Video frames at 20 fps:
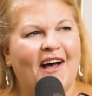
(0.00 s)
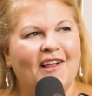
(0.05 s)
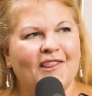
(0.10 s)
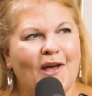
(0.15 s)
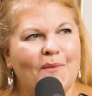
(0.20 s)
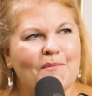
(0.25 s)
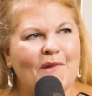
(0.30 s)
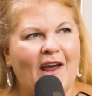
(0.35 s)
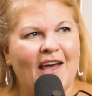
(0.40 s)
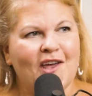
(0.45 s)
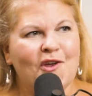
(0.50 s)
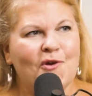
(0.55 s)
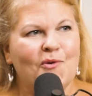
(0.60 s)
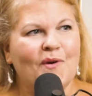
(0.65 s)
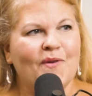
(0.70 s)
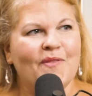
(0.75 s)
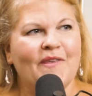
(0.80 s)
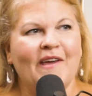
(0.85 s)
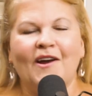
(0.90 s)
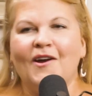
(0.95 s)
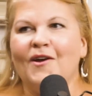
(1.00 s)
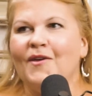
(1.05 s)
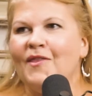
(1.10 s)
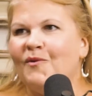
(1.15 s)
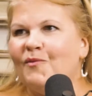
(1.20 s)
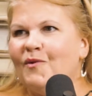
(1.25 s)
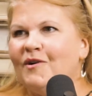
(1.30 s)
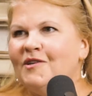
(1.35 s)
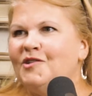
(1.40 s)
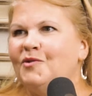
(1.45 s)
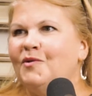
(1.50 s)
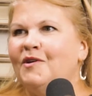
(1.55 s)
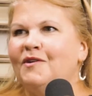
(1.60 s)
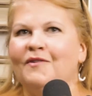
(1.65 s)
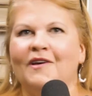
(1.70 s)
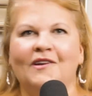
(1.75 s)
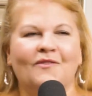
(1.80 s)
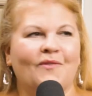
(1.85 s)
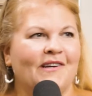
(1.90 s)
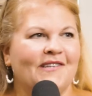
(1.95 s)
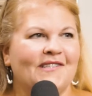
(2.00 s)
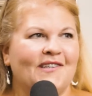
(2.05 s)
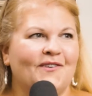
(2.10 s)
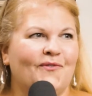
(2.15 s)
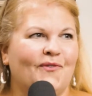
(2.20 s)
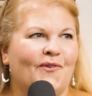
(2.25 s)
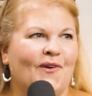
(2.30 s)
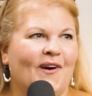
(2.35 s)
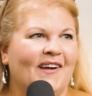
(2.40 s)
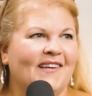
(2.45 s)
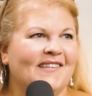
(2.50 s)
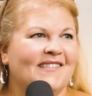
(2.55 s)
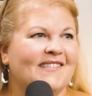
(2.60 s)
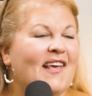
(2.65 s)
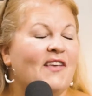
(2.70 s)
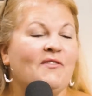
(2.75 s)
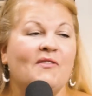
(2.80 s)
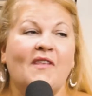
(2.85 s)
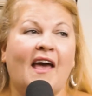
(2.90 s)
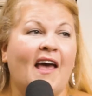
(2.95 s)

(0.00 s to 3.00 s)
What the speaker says: alumni who were there that were doing fundraising for us.